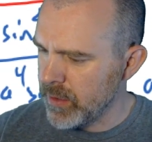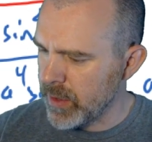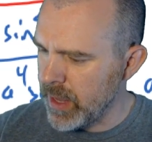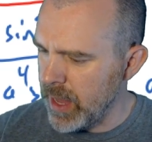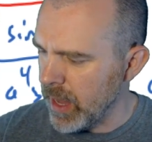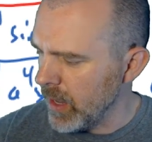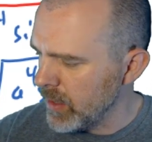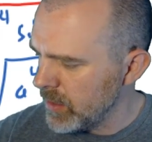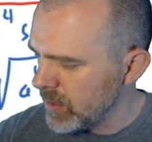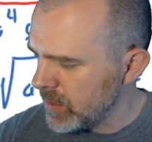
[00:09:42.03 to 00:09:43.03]
Okay,
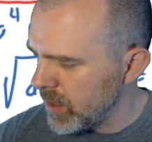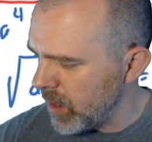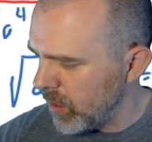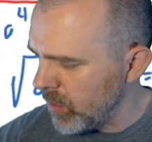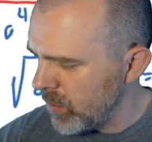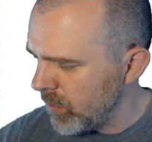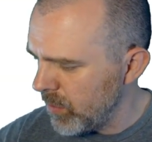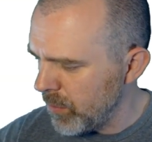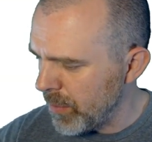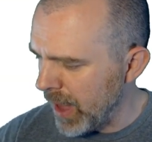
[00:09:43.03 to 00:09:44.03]
so
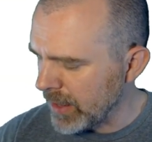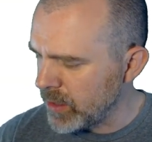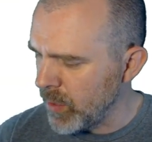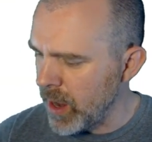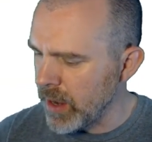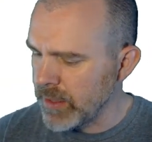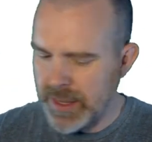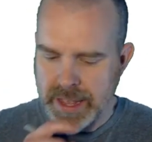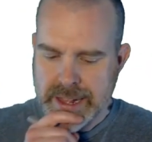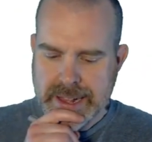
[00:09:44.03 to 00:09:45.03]
back to ours.